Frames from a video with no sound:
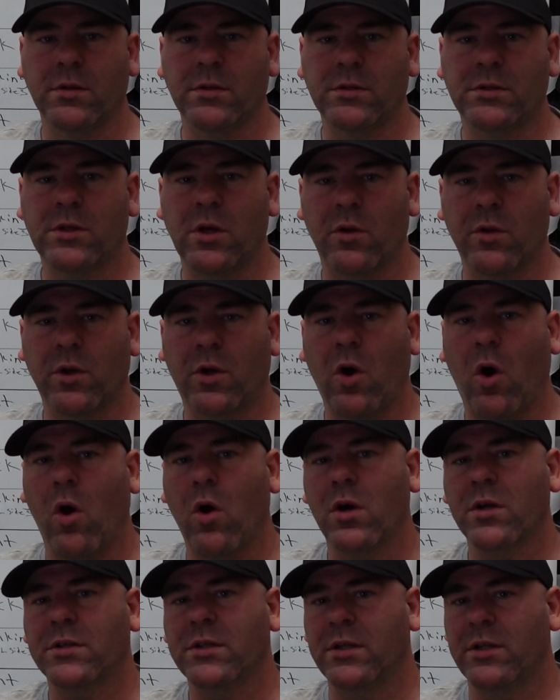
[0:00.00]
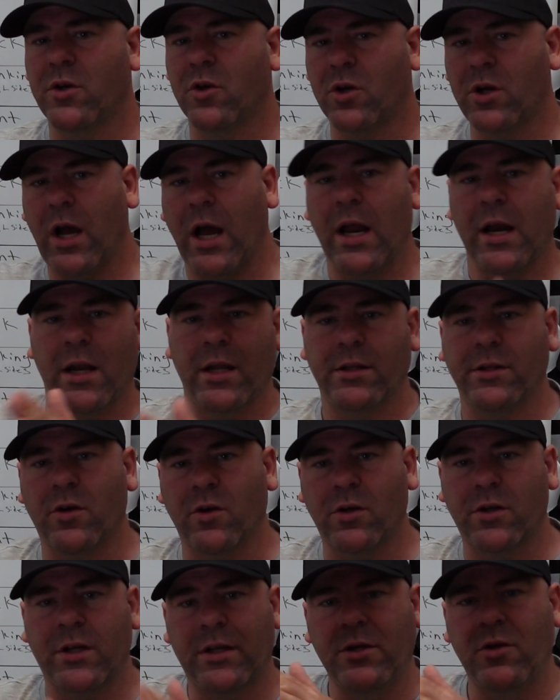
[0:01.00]
So the cars, you're
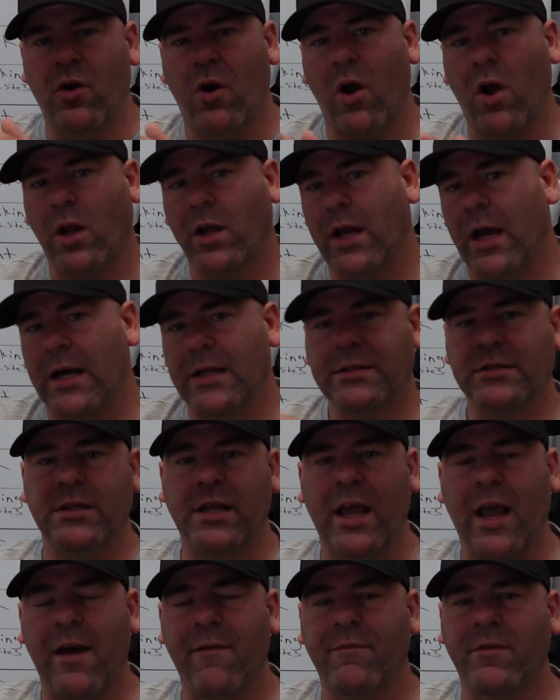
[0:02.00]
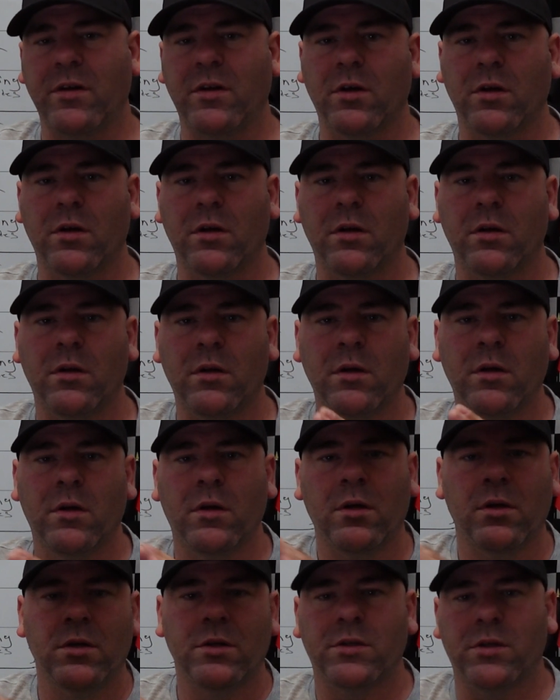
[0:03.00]
constantly having to
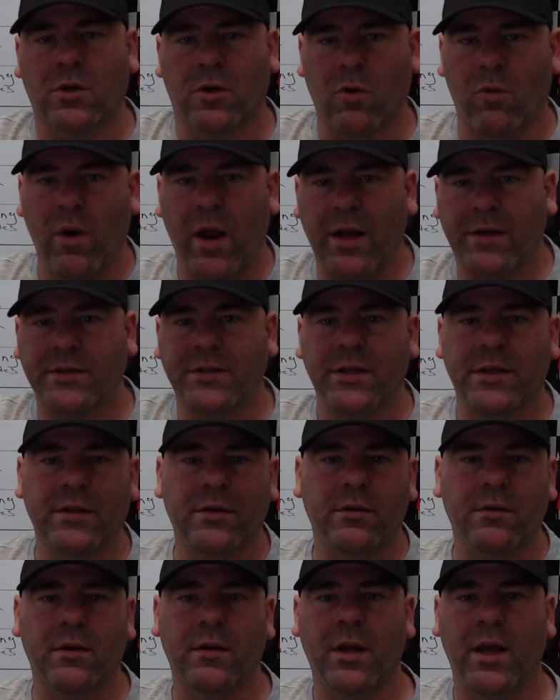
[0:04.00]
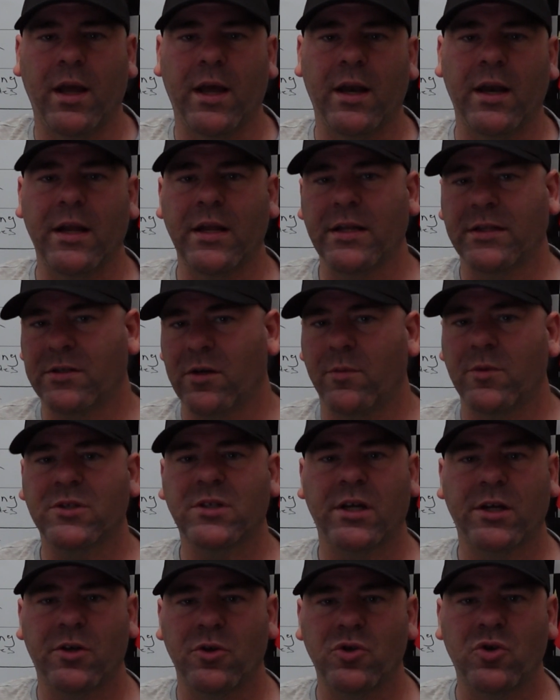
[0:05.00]
correct it, and it's
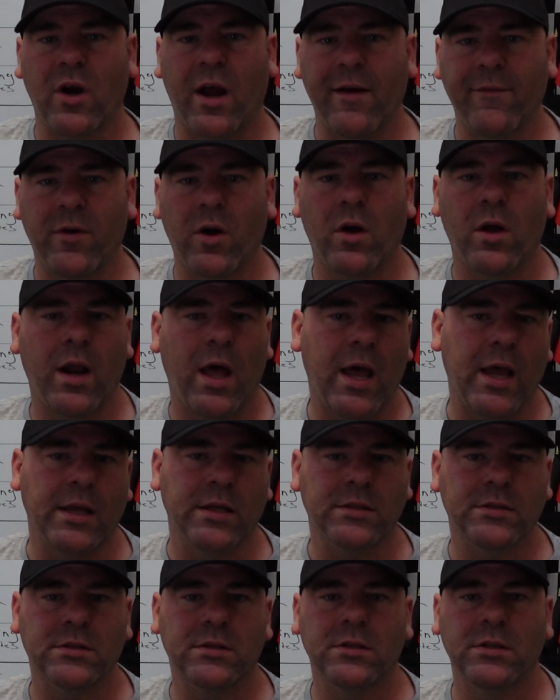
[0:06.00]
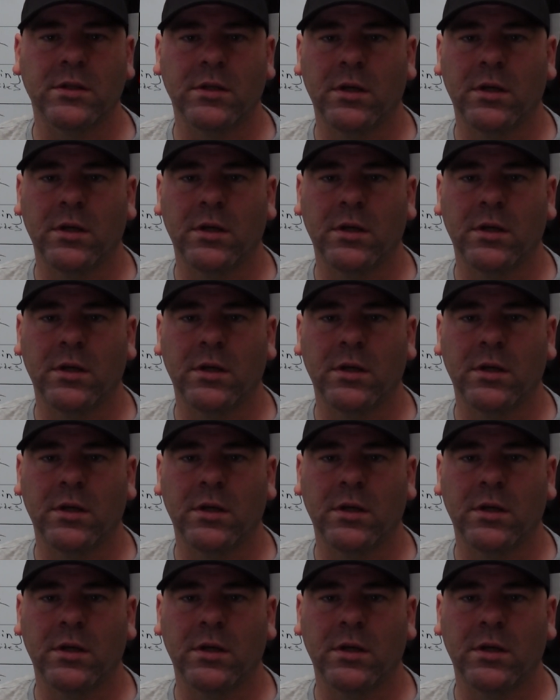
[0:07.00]
almost like you're driving on ice.